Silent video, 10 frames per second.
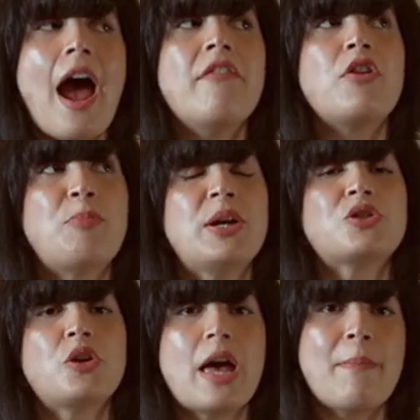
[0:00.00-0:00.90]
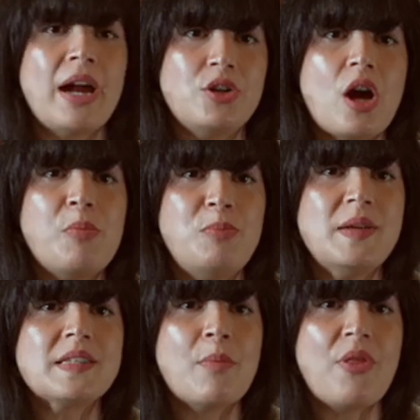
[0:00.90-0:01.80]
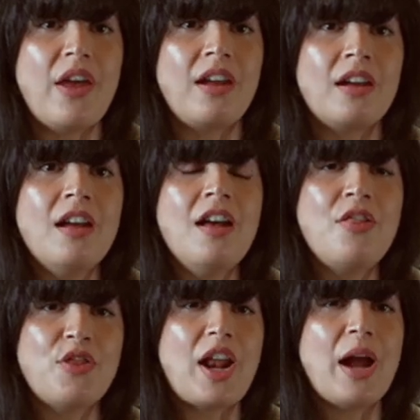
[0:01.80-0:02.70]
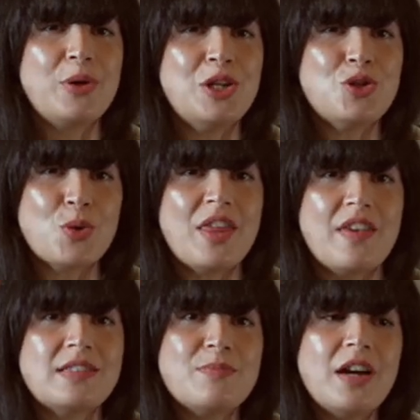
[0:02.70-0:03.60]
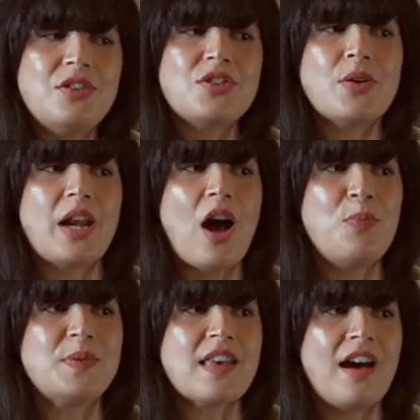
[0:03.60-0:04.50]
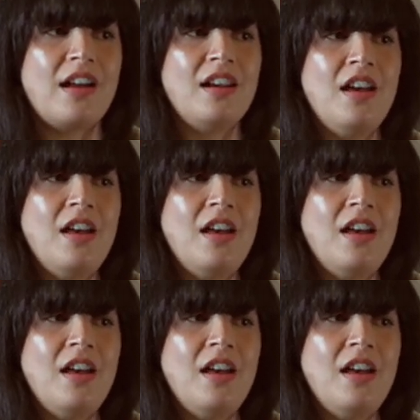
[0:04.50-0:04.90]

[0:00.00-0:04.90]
ever picture that my job would be something that I would enjoy this much. So it helps that